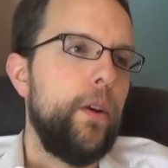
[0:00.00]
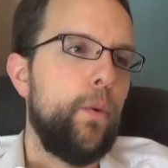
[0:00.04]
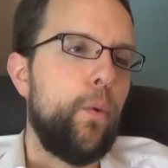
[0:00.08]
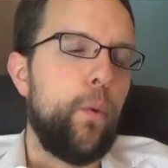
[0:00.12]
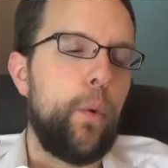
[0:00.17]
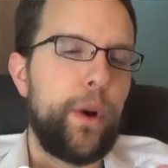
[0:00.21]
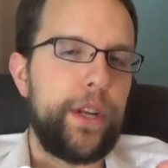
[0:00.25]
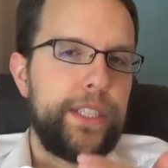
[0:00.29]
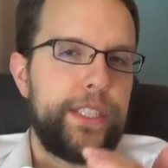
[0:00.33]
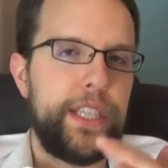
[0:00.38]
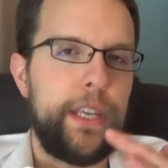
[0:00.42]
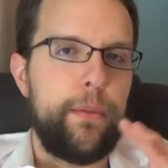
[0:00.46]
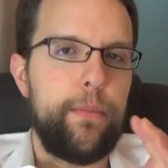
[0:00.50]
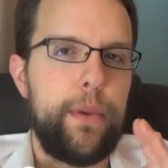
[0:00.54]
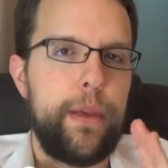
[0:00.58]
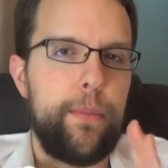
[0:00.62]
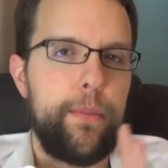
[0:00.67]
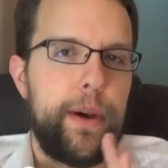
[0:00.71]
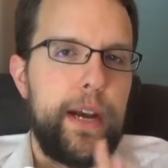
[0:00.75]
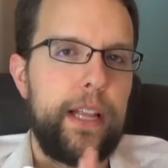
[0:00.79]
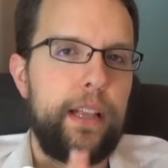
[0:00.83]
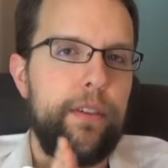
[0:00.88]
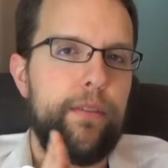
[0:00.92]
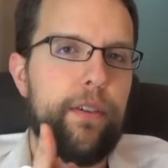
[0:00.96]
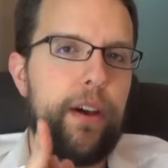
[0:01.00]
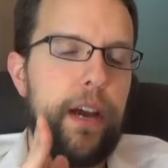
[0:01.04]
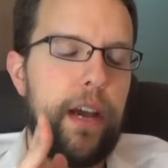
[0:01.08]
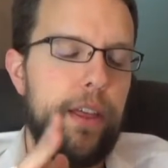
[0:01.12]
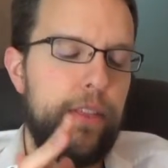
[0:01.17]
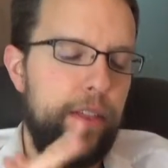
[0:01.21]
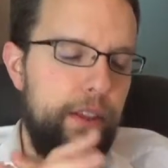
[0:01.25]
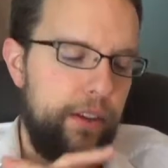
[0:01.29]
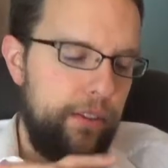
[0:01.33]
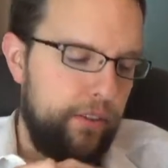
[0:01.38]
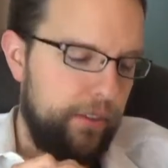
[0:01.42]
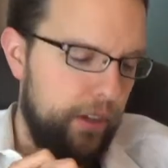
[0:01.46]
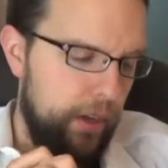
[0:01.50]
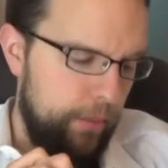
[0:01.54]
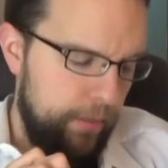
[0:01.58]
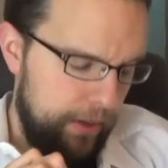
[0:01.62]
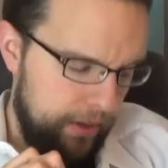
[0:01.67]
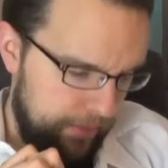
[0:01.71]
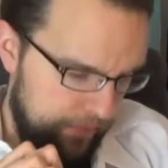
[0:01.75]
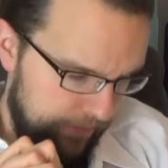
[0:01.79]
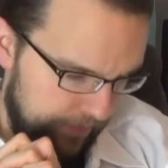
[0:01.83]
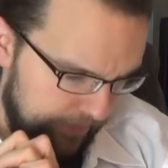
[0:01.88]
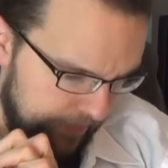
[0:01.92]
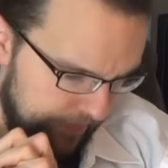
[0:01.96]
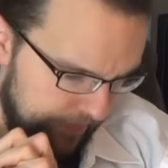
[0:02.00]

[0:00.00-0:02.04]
What does he mean by Leviathan is coming?